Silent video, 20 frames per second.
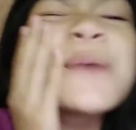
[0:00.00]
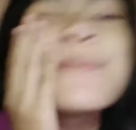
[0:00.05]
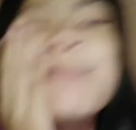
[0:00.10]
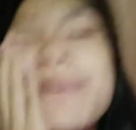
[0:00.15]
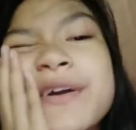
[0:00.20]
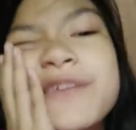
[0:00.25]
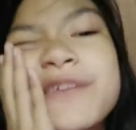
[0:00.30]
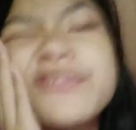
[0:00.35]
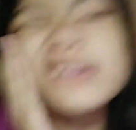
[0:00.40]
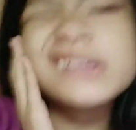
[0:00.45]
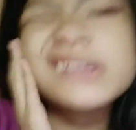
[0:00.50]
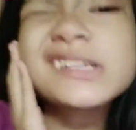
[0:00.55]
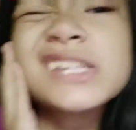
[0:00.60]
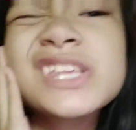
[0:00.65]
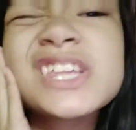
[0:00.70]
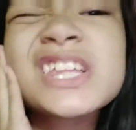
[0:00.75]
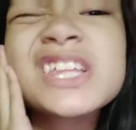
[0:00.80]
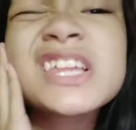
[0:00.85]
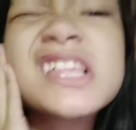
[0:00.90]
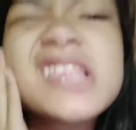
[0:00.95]
My
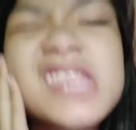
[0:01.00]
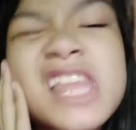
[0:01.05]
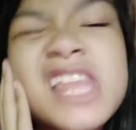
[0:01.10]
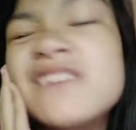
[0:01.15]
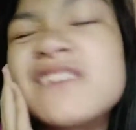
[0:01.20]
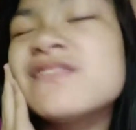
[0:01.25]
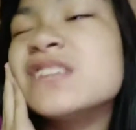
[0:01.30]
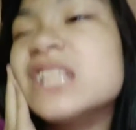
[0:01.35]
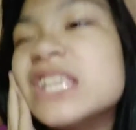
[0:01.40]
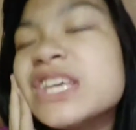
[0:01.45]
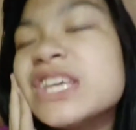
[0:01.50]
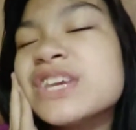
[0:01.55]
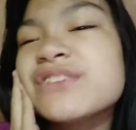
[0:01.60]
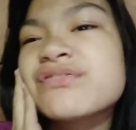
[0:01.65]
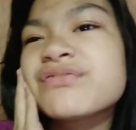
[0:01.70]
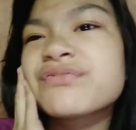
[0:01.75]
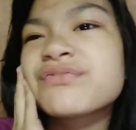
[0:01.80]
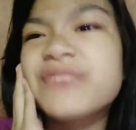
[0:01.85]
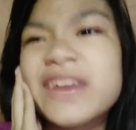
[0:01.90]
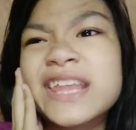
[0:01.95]
really lovely
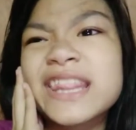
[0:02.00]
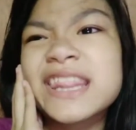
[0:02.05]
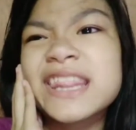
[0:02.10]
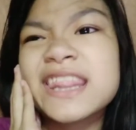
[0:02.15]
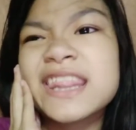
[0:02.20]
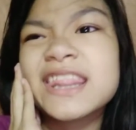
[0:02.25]
friend.